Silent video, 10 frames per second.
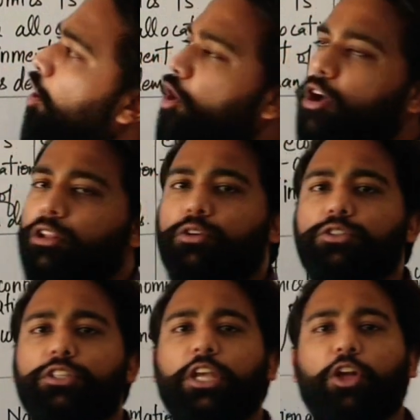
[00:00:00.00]
All
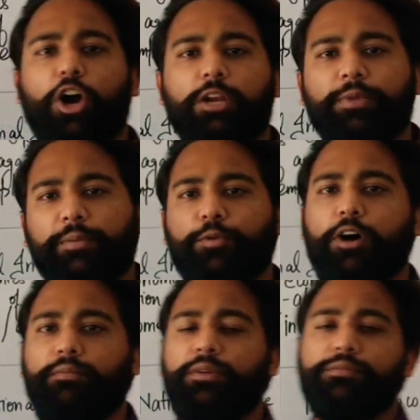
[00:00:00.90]
those economic
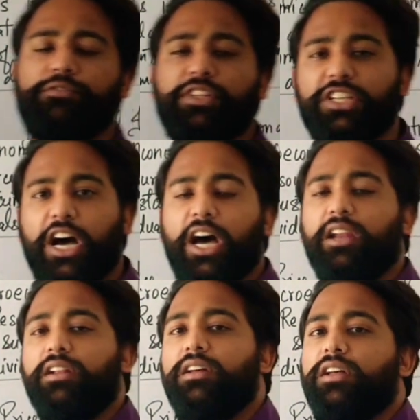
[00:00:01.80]
problems which
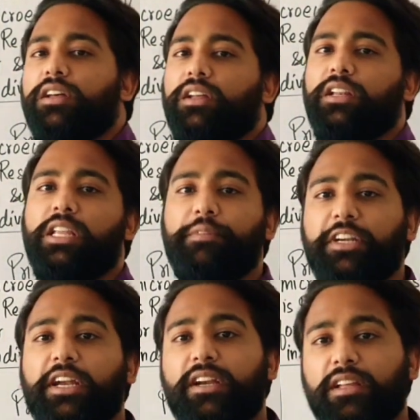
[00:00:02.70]
are
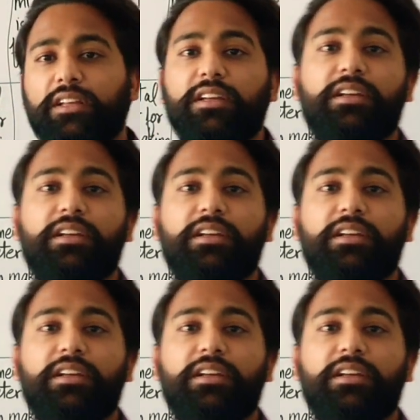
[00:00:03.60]
limited